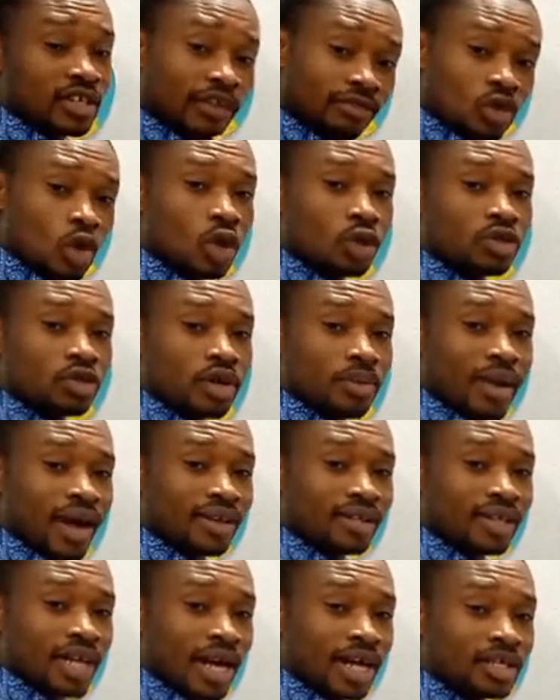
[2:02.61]
I've told you
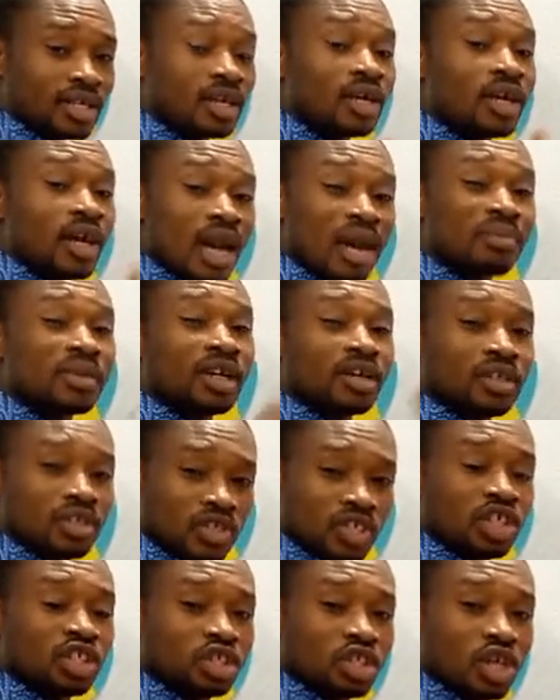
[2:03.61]
about that. I'm going
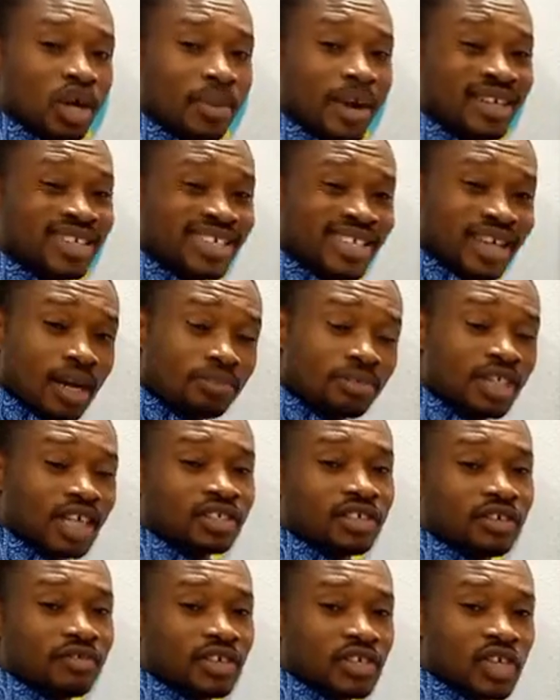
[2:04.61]
to teach you about
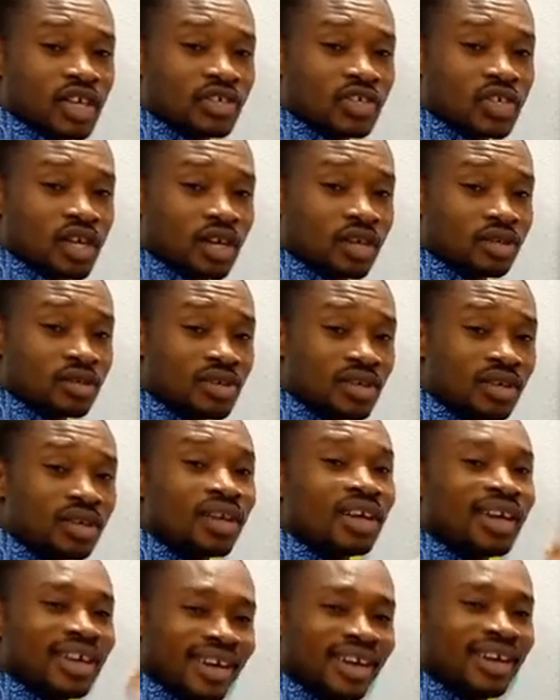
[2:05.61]
subject of the
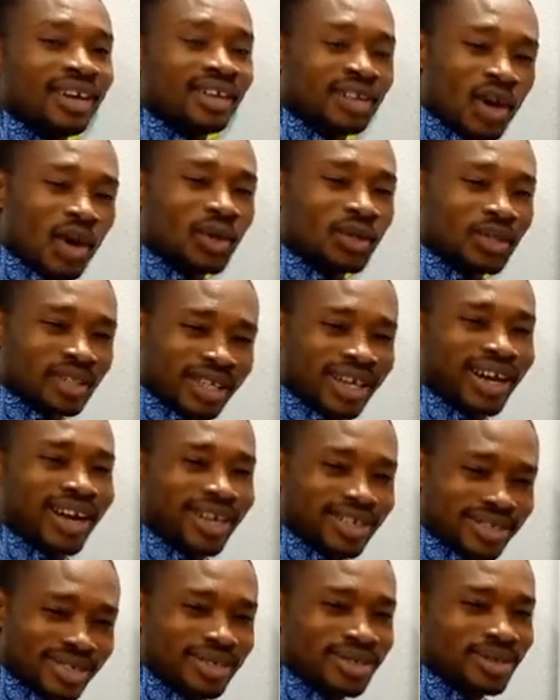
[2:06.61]
sentence in other
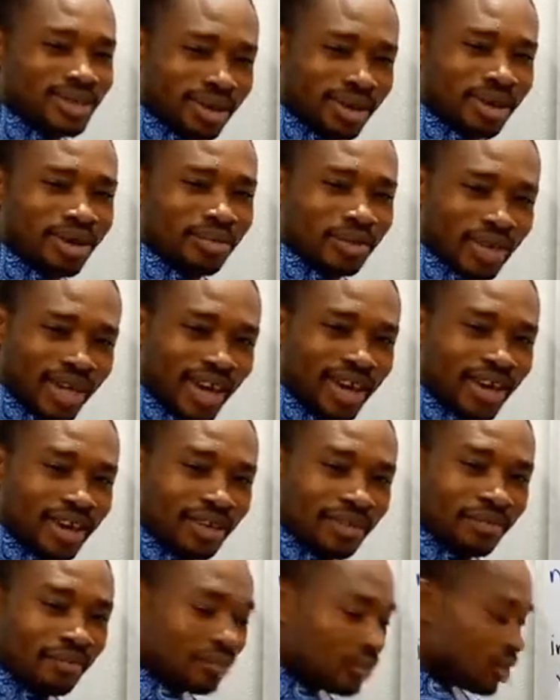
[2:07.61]
classes to come,
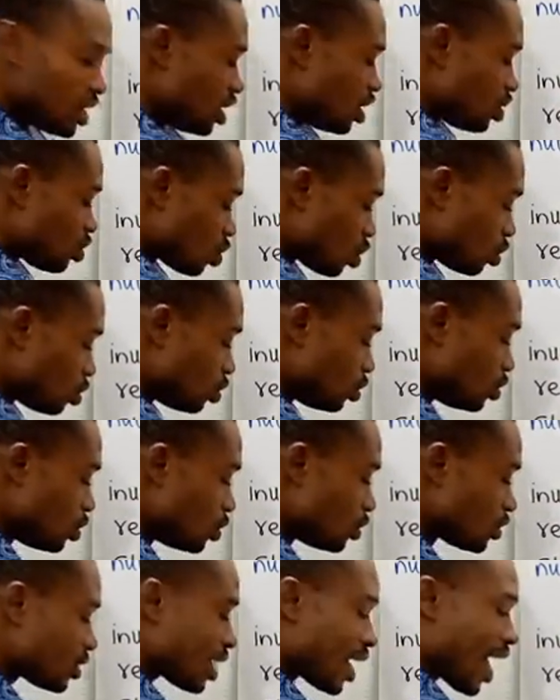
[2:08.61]
okay? So you
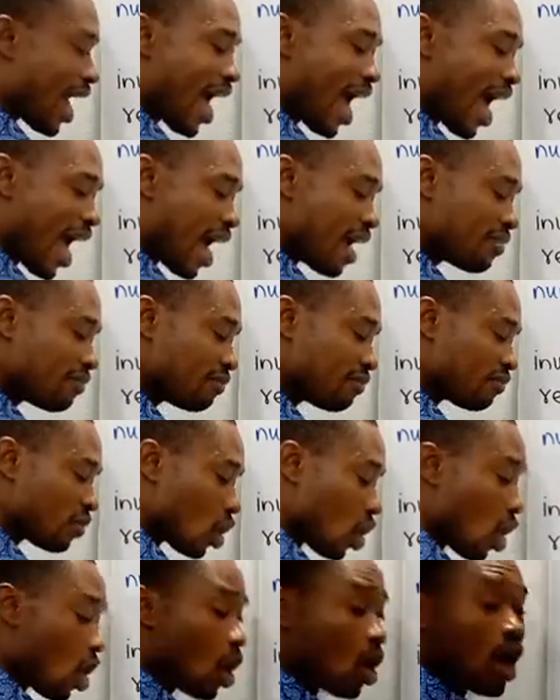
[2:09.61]
use have
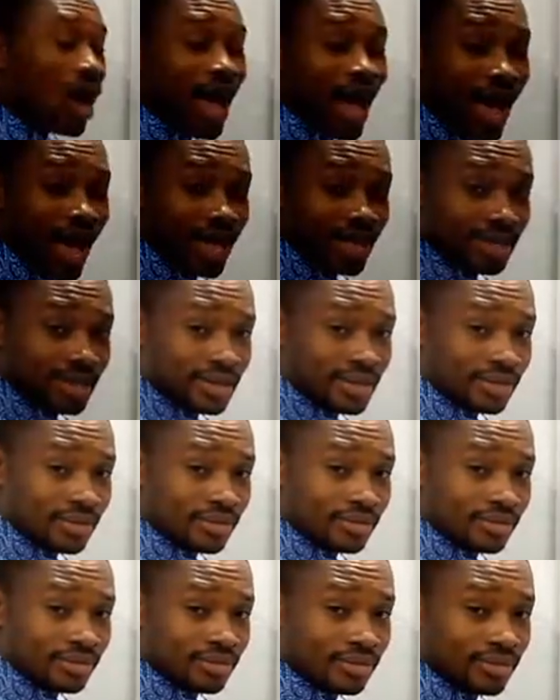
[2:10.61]
or
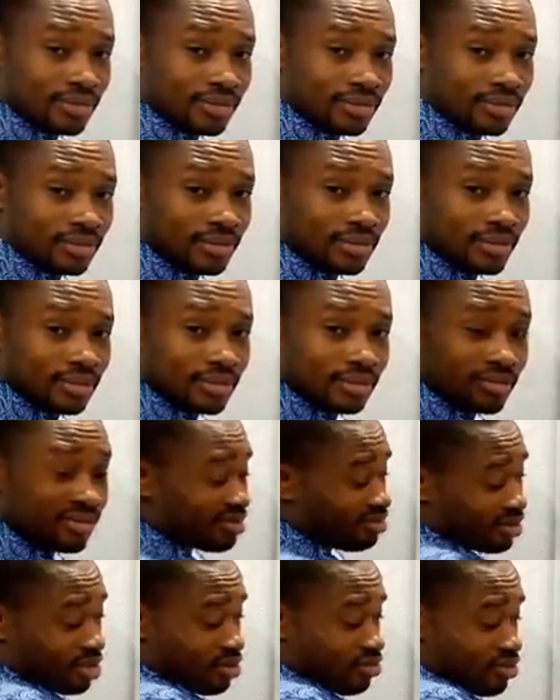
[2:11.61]
has.
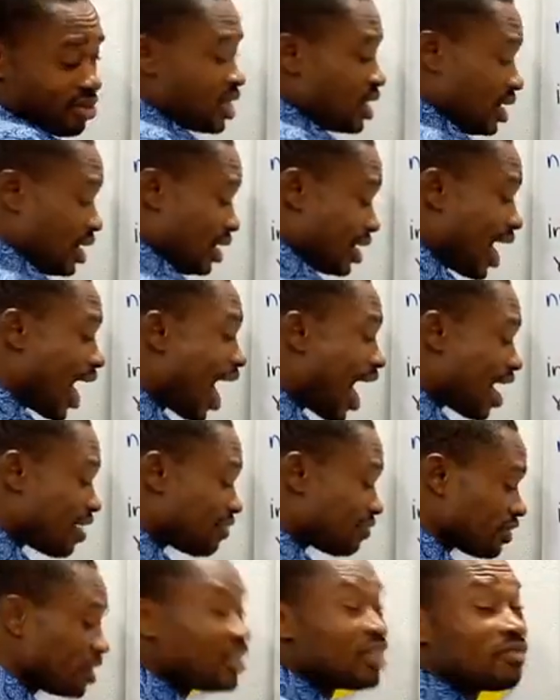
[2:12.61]
Really,
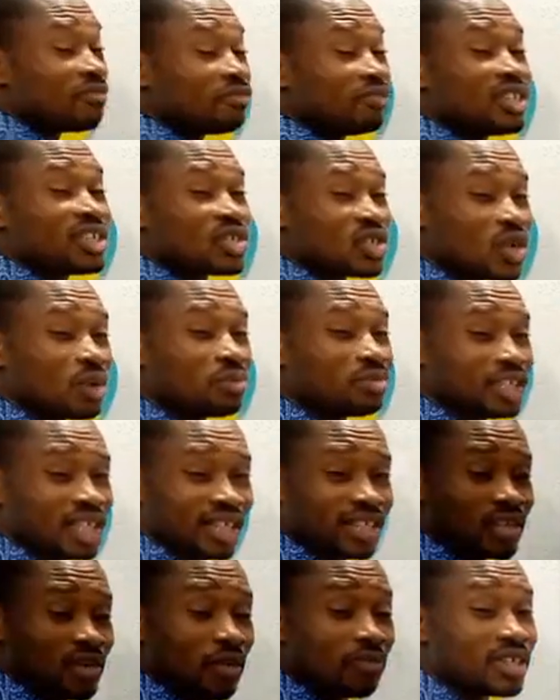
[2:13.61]
have if the
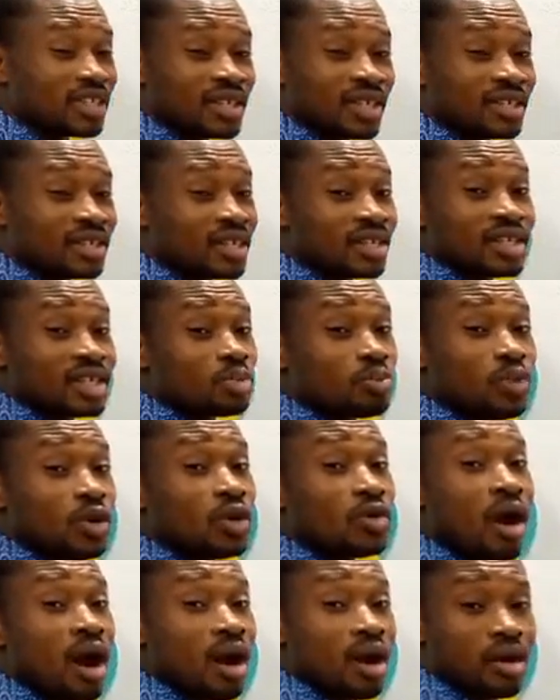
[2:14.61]
subject of the sentence is
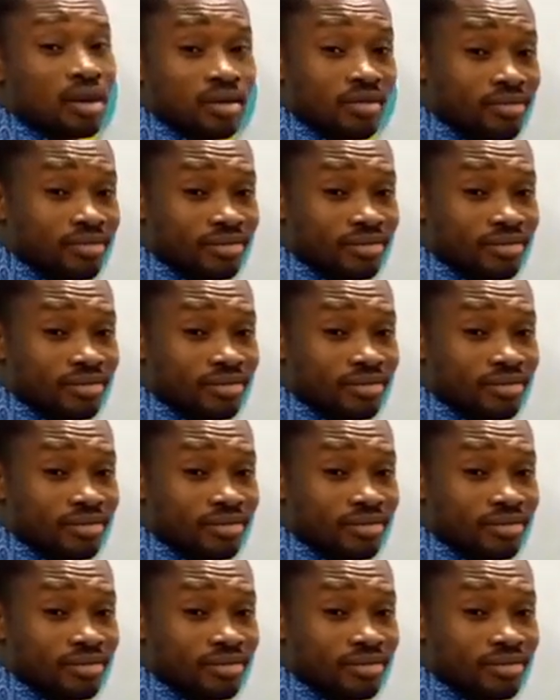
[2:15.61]
plural.